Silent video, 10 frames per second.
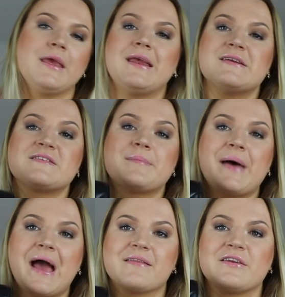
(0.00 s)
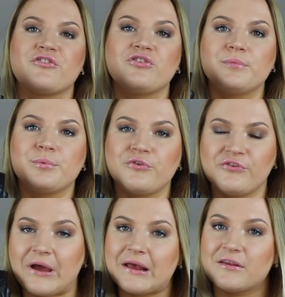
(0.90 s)
It is a bag that is super
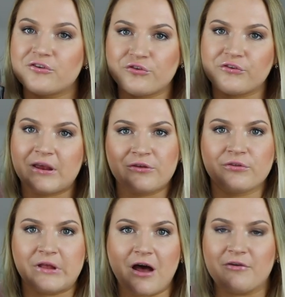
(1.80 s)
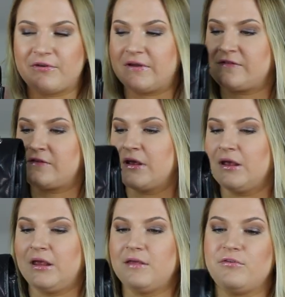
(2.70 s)
stylish to take to the office
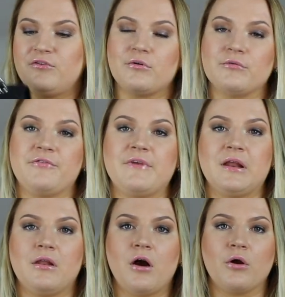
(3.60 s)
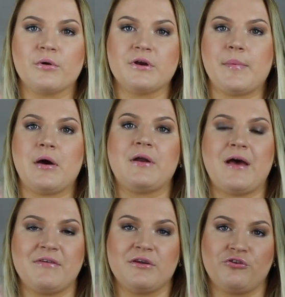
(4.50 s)
if you don't feel awkward about
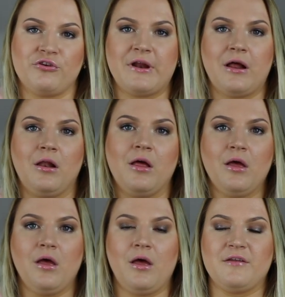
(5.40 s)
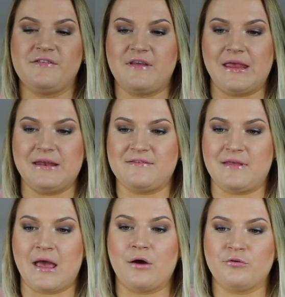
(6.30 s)
having a Chanel day in,
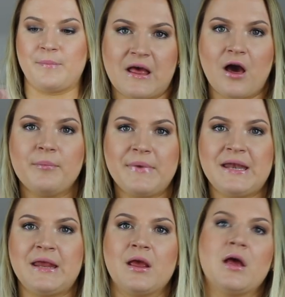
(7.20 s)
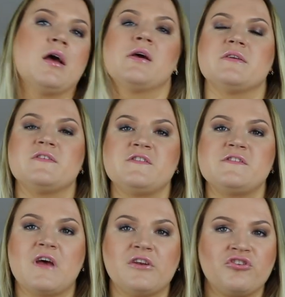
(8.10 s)
day out. How many
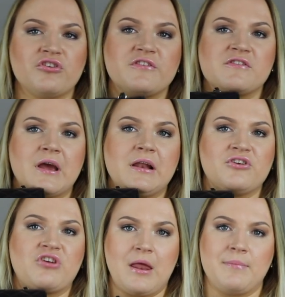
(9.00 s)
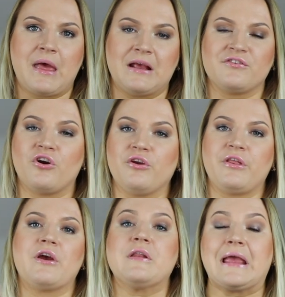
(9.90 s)
such stylish handbags are
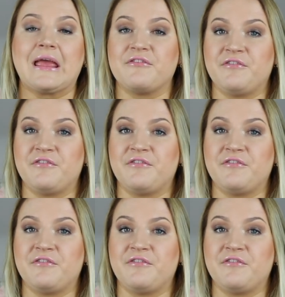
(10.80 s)
there that can